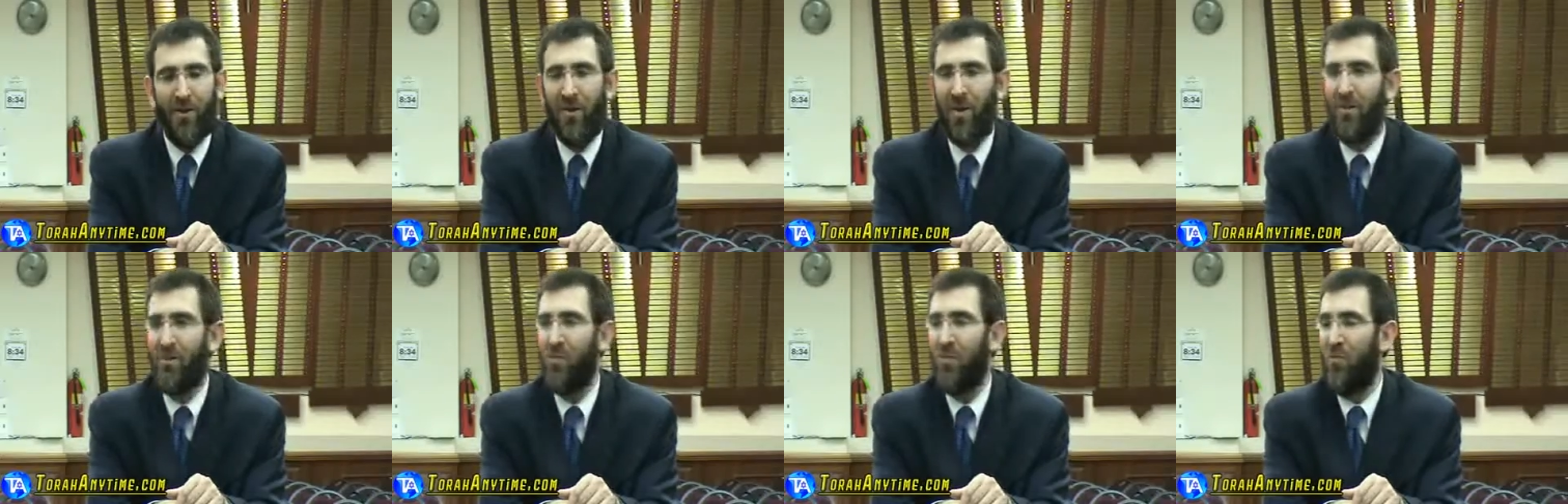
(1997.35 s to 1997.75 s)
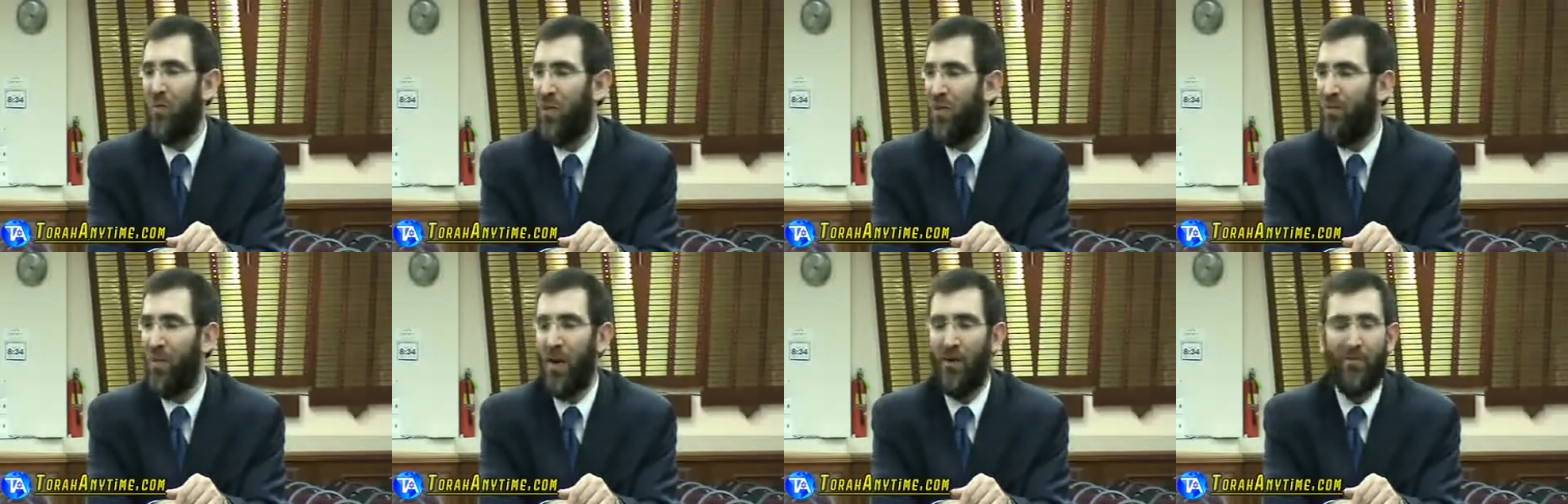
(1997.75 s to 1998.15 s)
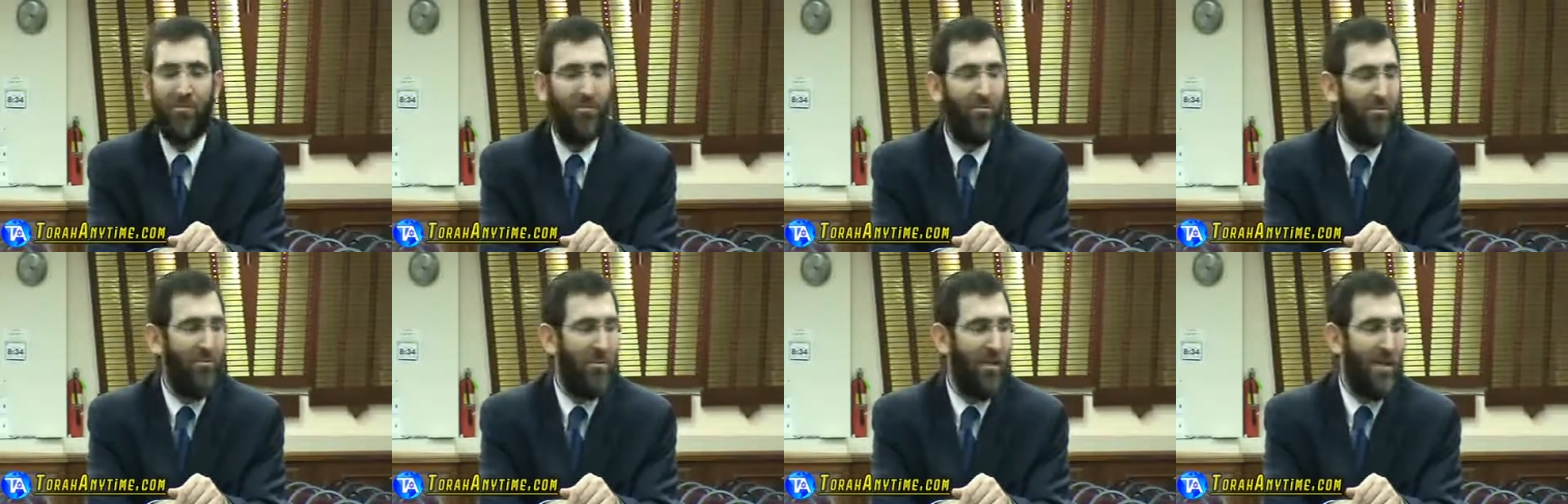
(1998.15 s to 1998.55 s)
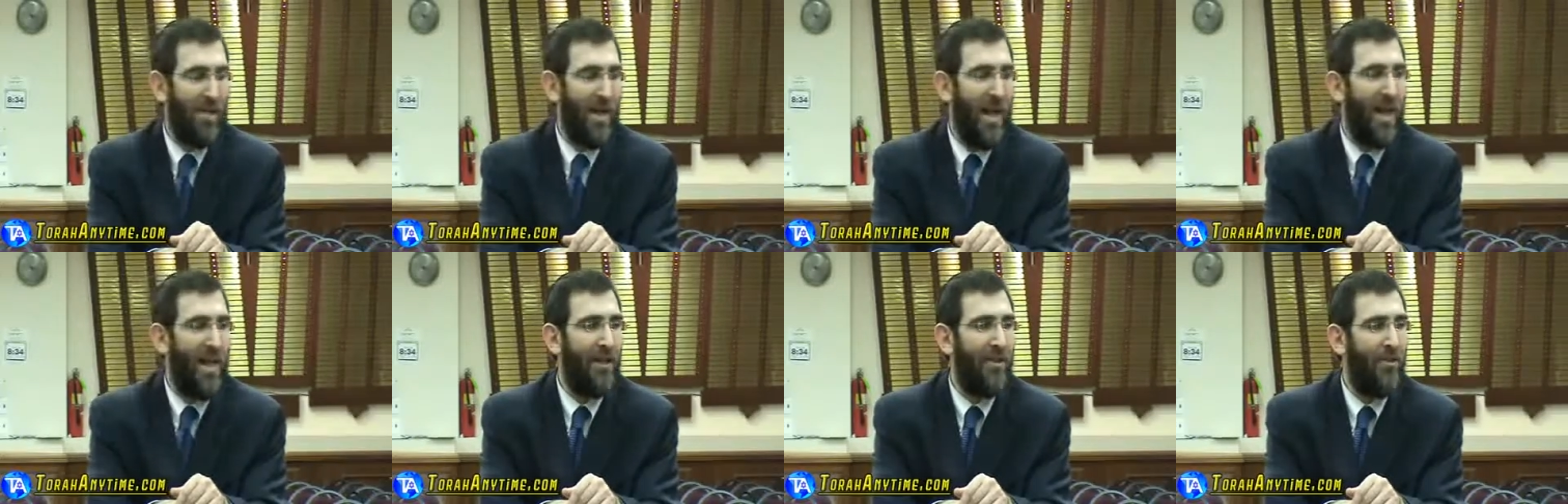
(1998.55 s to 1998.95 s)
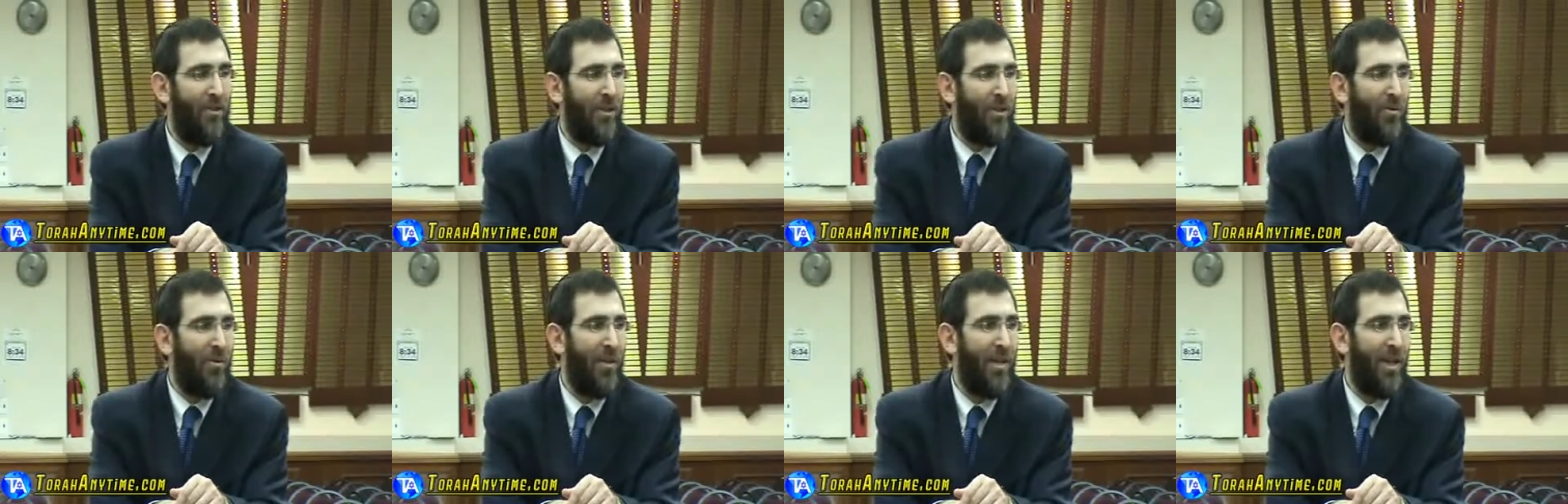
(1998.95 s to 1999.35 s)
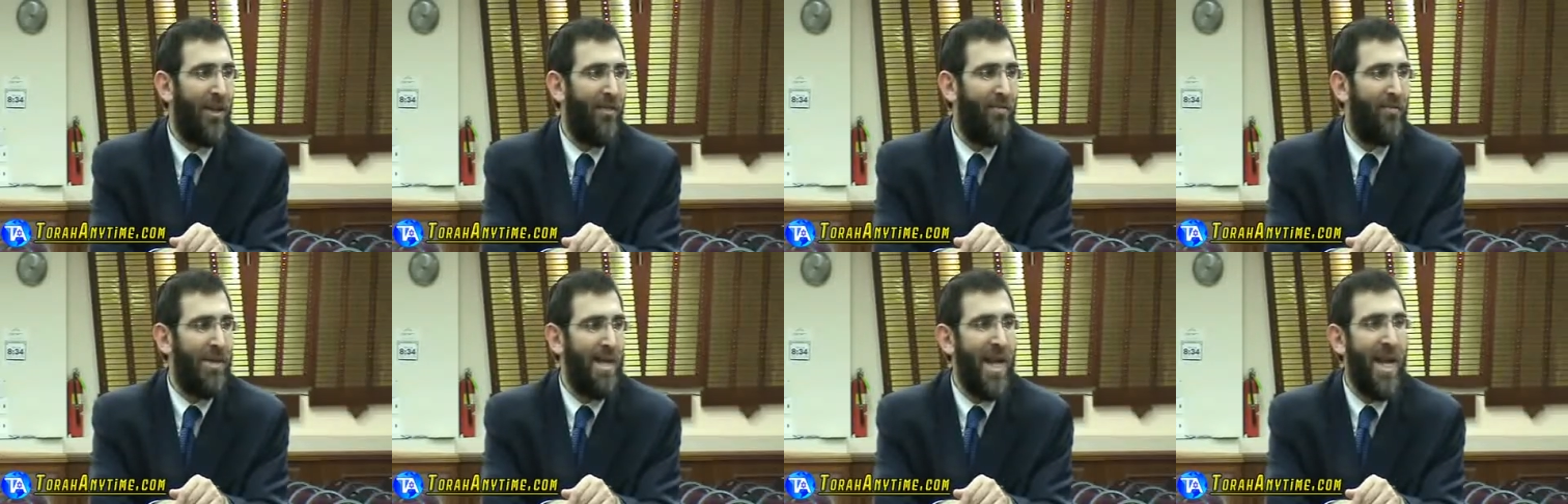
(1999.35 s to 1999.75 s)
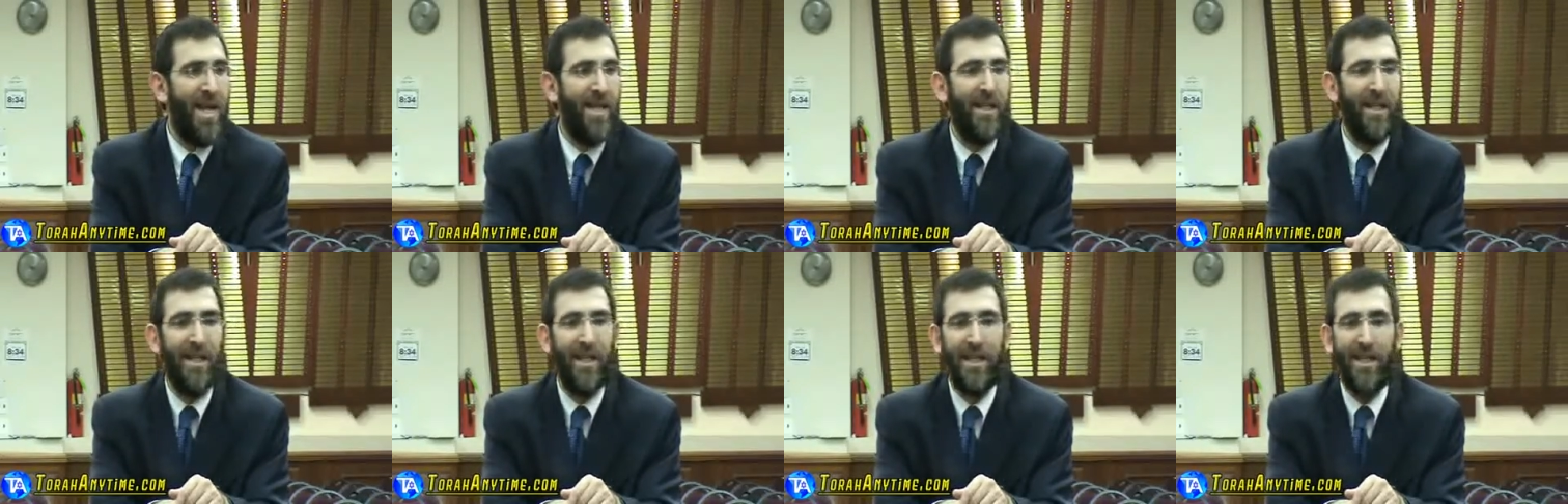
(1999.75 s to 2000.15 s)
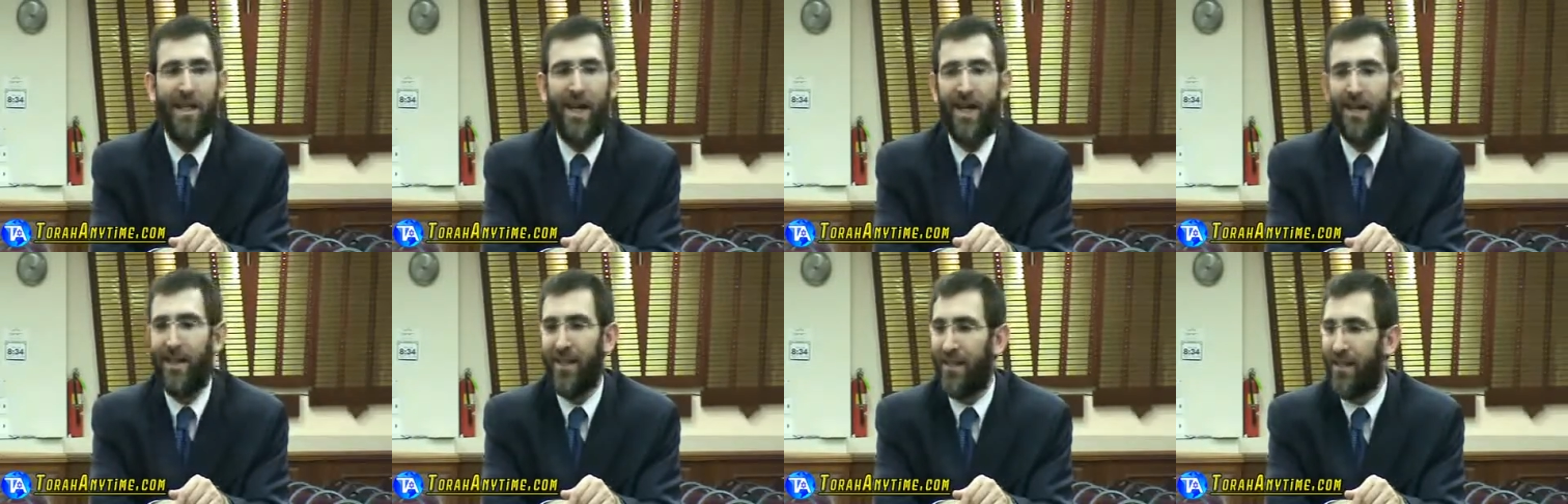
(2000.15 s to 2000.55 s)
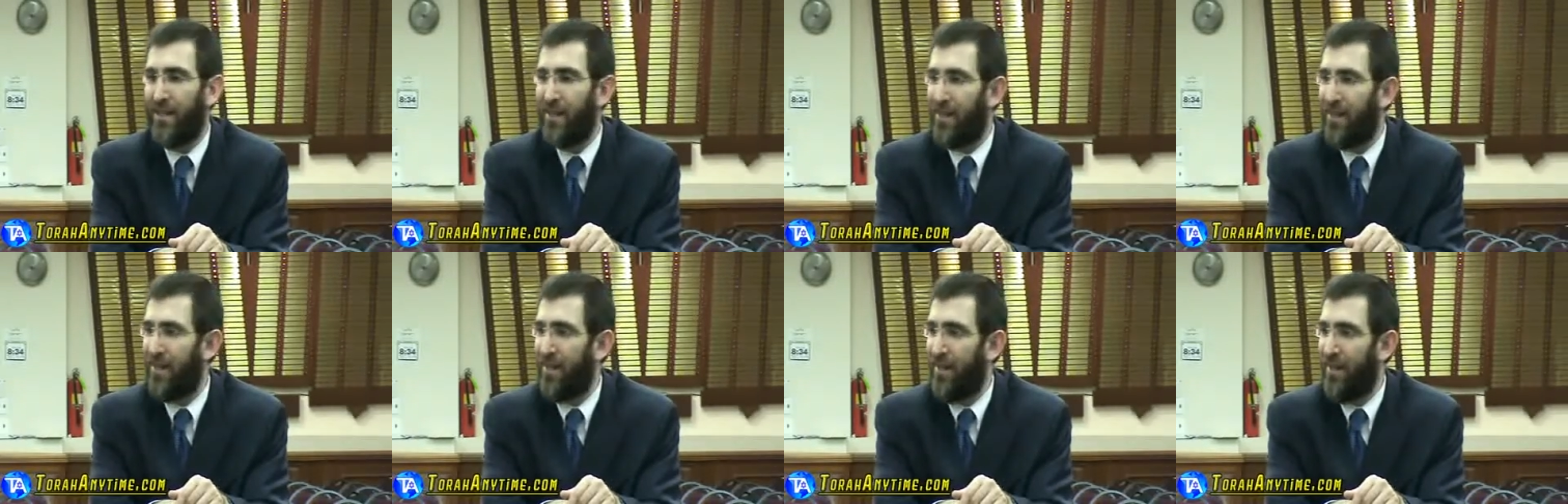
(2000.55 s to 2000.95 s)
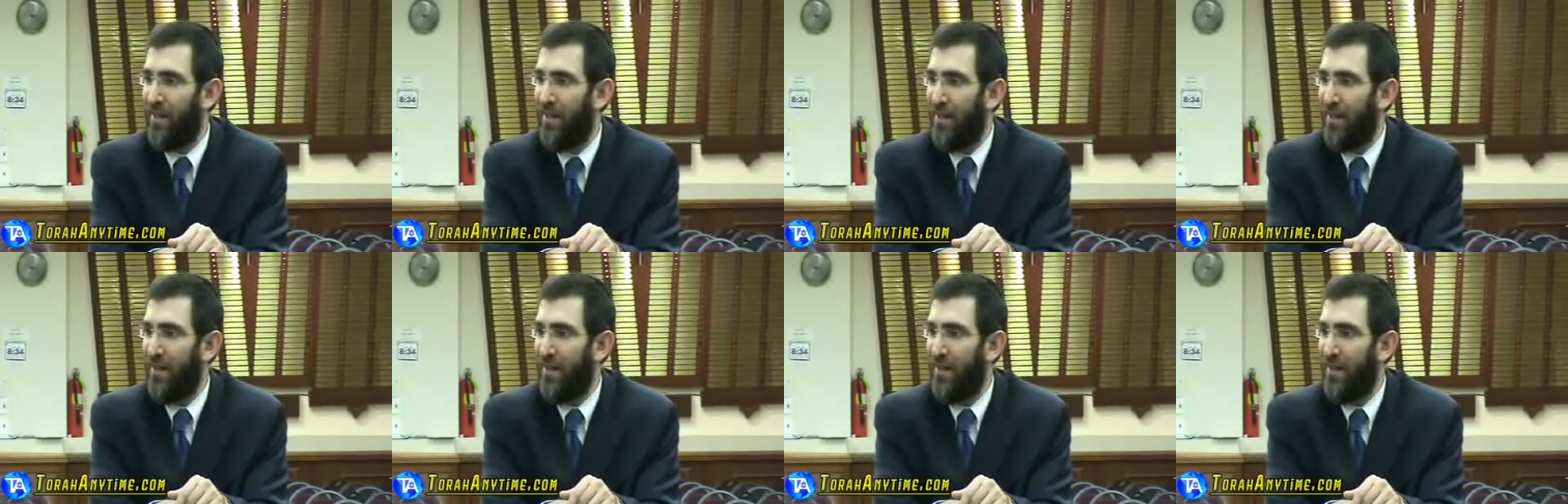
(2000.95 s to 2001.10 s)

sometimes you read about these colleges where they have banana eating contests